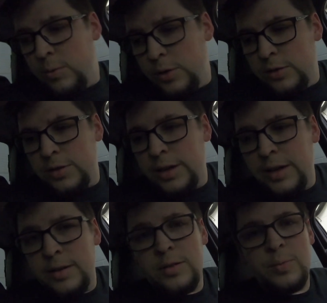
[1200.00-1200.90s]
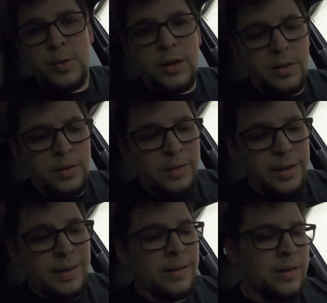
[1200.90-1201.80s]
want to change. But other than
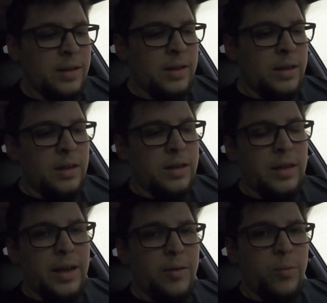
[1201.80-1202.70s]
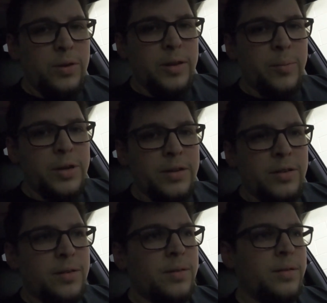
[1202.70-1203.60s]
that, not really
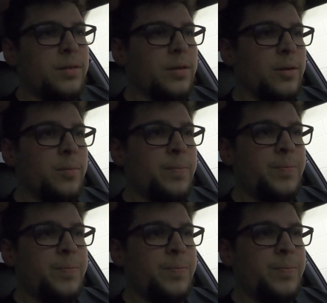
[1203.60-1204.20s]
much. So